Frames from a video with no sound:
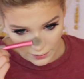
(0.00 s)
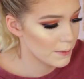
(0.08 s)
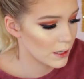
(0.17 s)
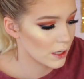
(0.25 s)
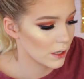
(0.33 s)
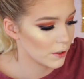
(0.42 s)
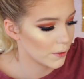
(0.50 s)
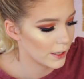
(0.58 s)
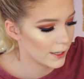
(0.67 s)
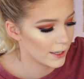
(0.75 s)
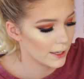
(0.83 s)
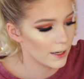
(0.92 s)
I'm going to go
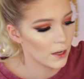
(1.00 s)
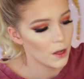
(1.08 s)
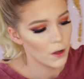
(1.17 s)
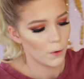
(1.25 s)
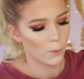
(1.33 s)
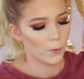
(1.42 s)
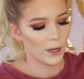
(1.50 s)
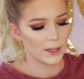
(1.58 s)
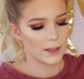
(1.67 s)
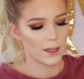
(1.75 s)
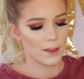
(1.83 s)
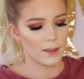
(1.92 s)
in
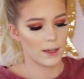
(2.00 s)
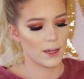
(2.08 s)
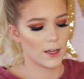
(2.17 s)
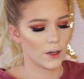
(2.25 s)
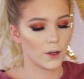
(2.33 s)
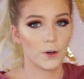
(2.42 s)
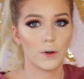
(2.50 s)
with the